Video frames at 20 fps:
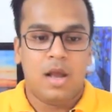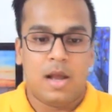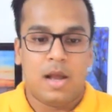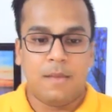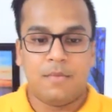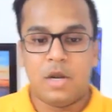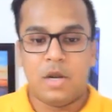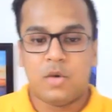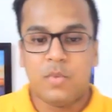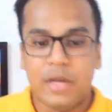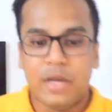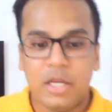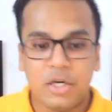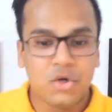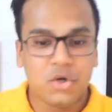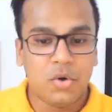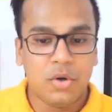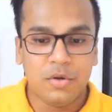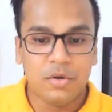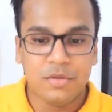I'm going to quickly
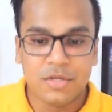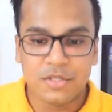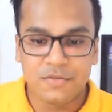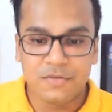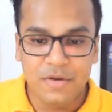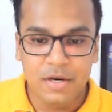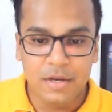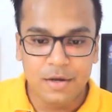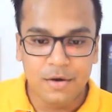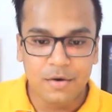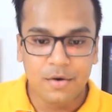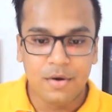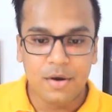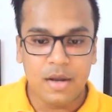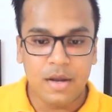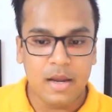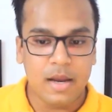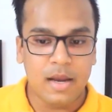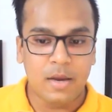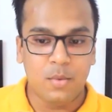show you this video
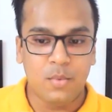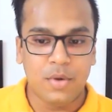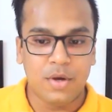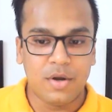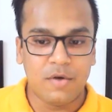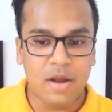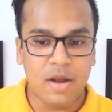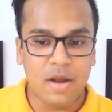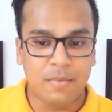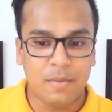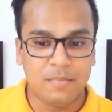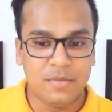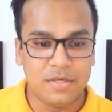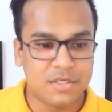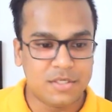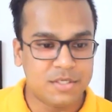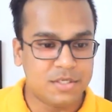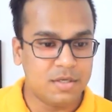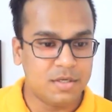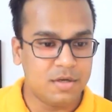and we're going to wrap up
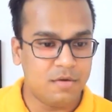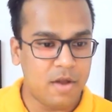this